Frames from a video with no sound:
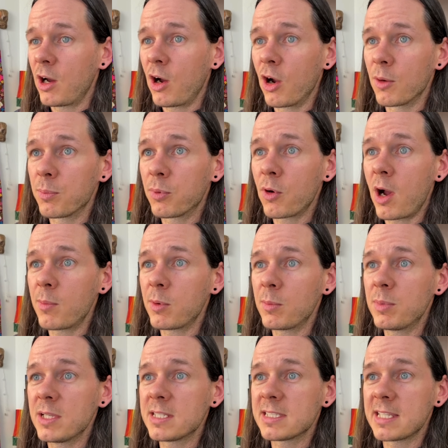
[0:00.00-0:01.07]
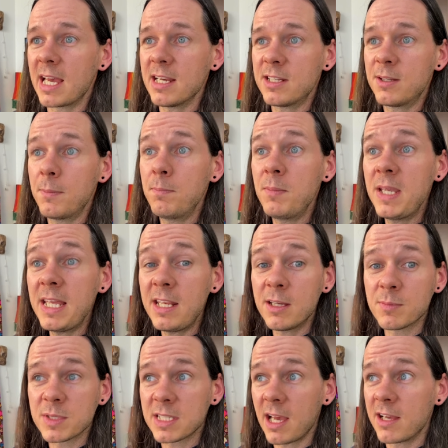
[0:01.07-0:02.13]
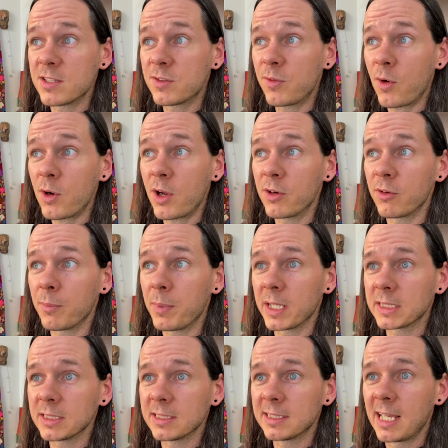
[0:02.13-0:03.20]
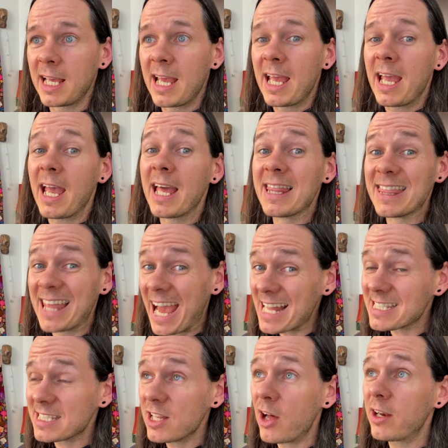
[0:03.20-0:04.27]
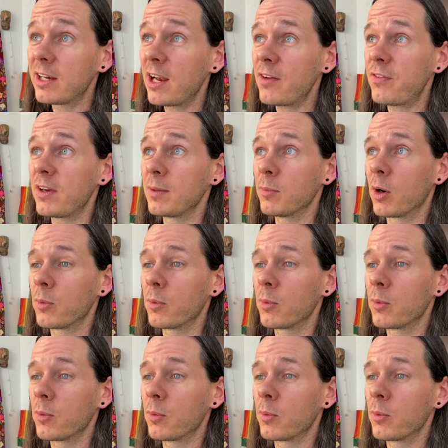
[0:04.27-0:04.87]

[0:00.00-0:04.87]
are probably set to medium size, 400 pixels. And that's not enough anymore.